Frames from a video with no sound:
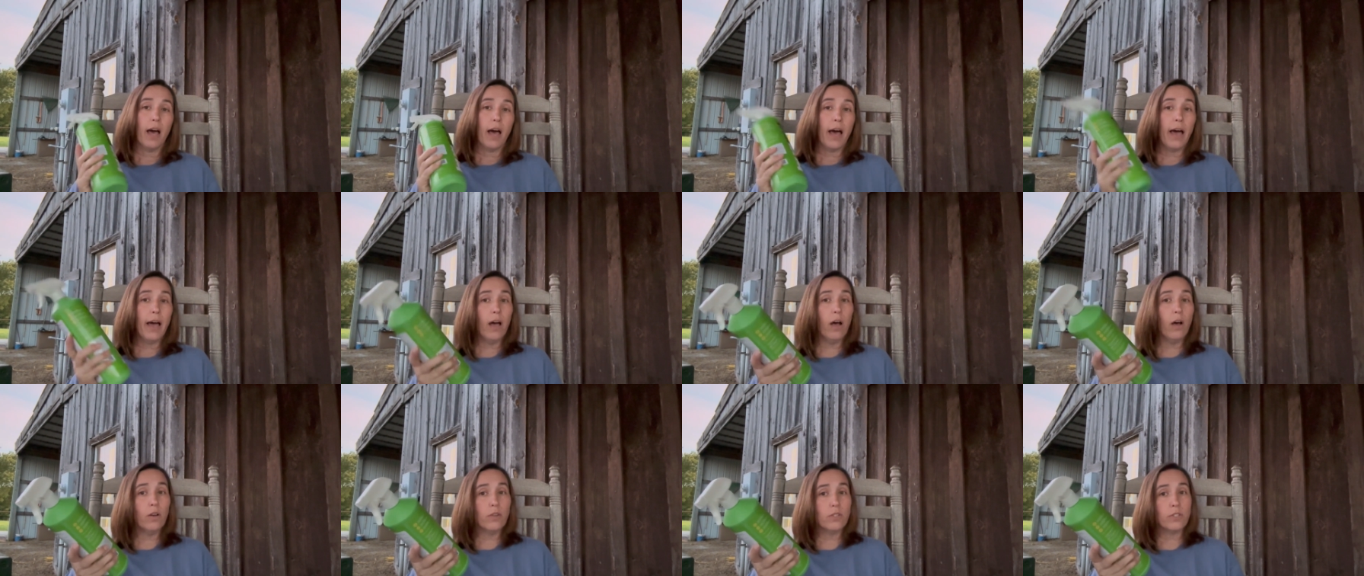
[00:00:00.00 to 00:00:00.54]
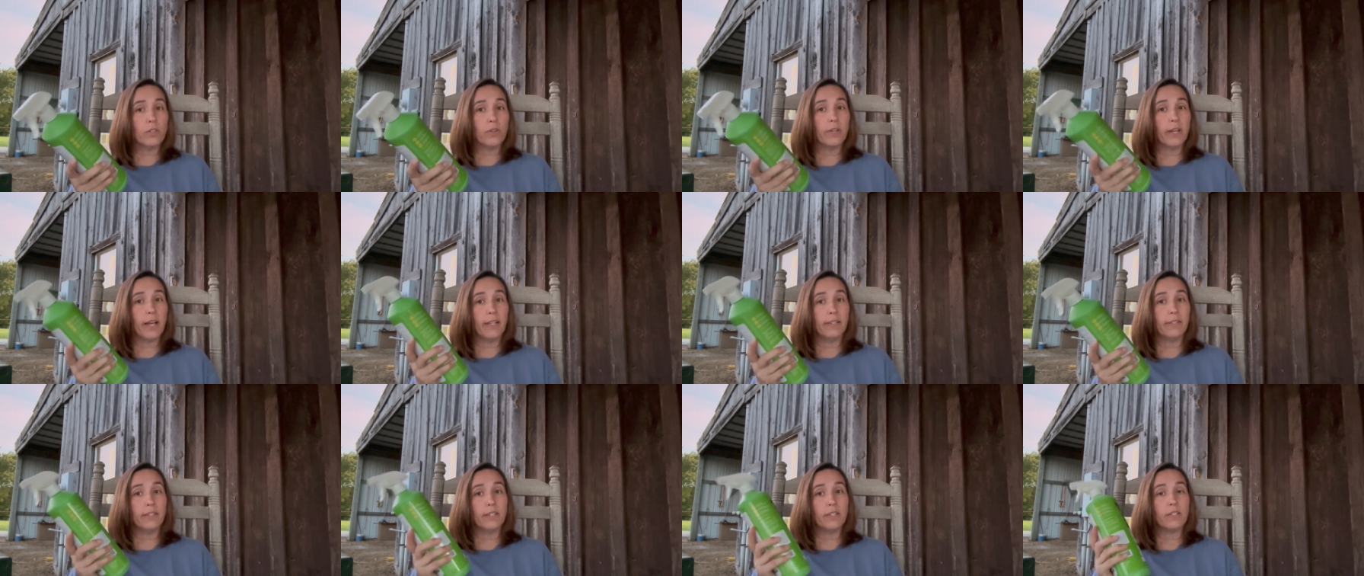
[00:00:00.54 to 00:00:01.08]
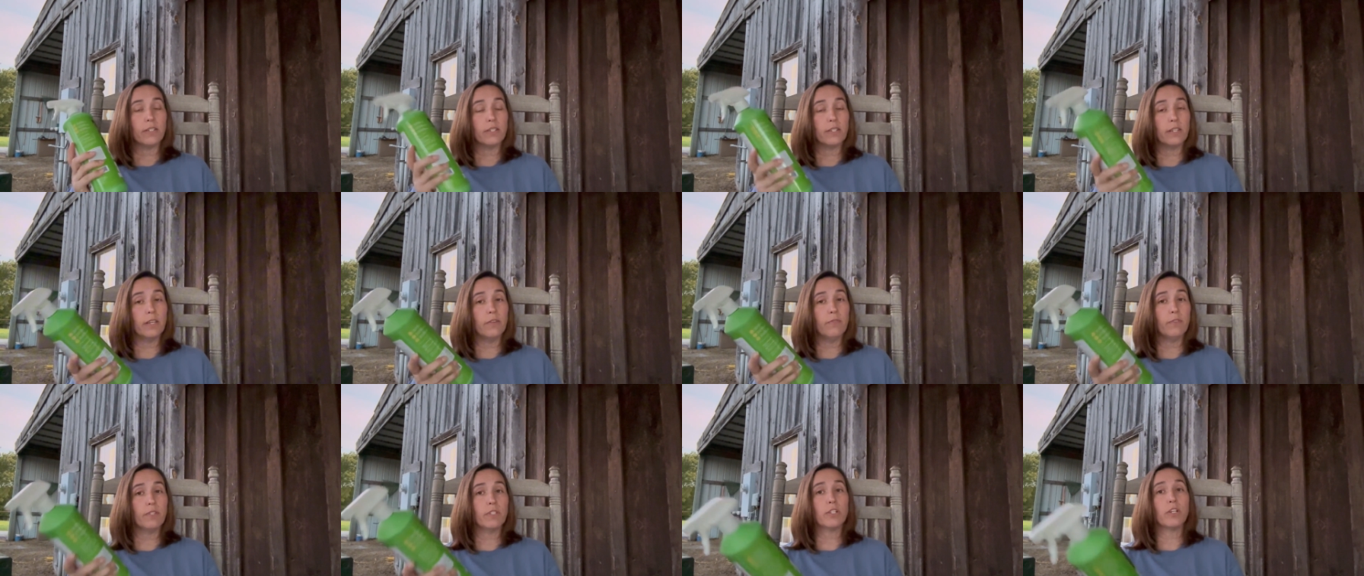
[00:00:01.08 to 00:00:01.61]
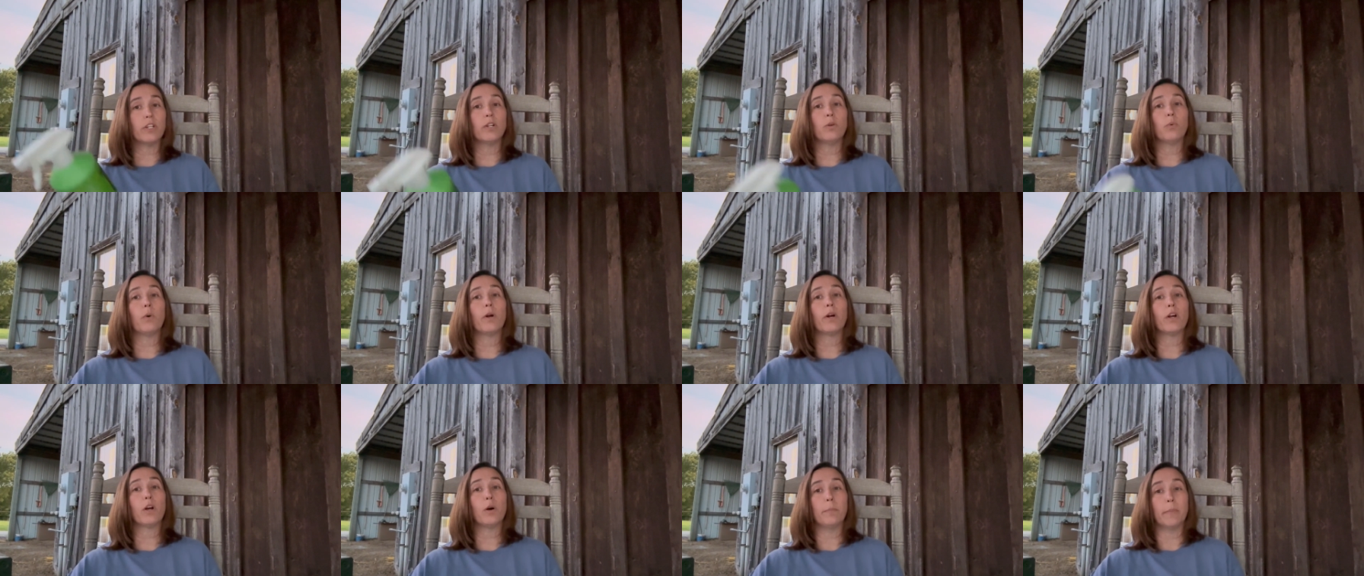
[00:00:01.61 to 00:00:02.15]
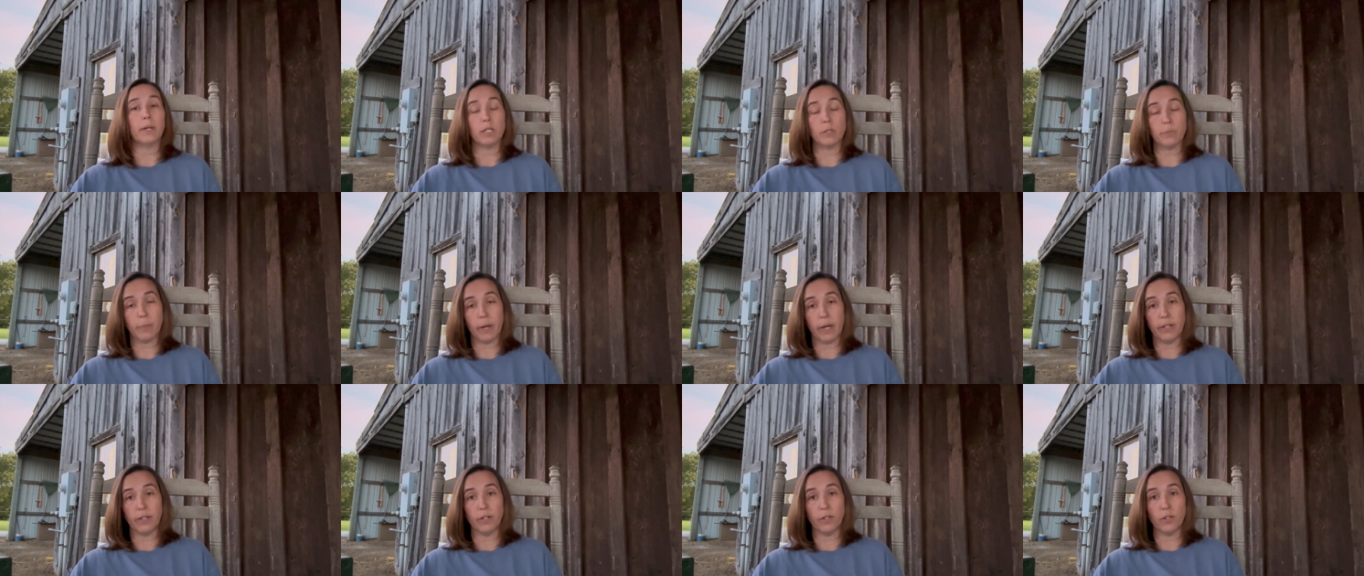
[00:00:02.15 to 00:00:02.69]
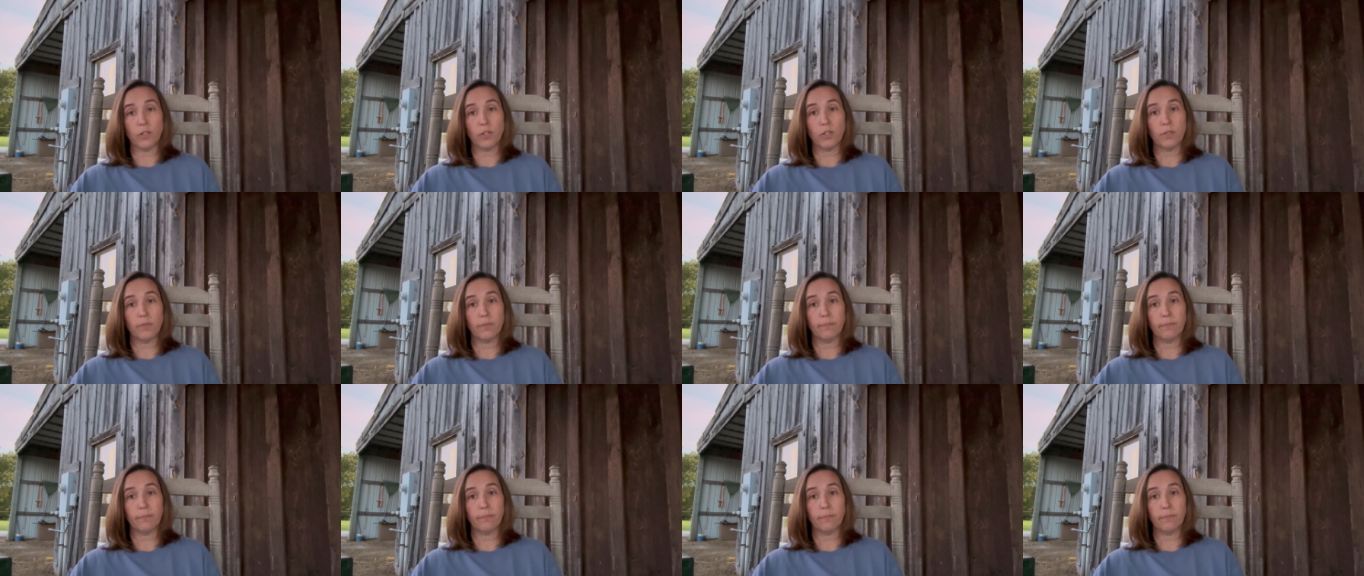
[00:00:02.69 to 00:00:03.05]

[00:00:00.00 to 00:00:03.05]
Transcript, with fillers: I also got this to see if it's going to work on my spiders.